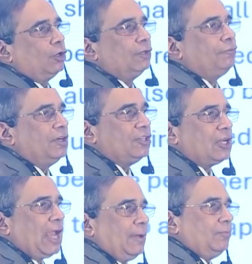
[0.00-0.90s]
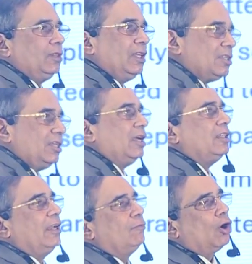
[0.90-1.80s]
for the first time, this year
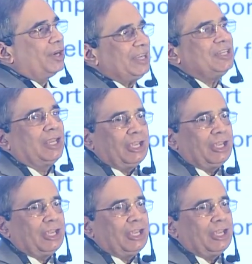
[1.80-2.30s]
they have got 80